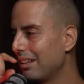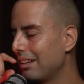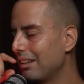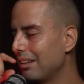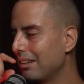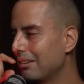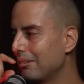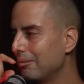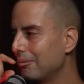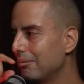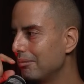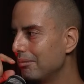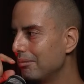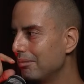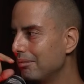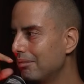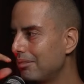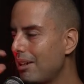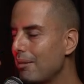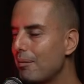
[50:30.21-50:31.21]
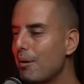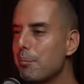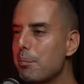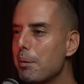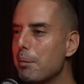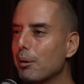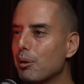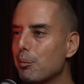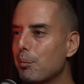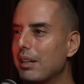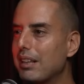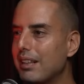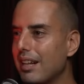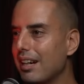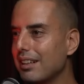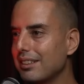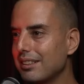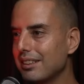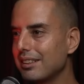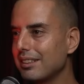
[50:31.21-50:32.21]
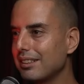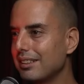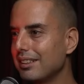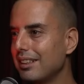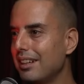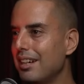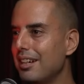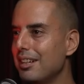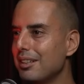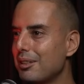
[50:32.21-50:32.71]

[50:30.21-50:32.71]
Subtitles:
They want people to pay taxes.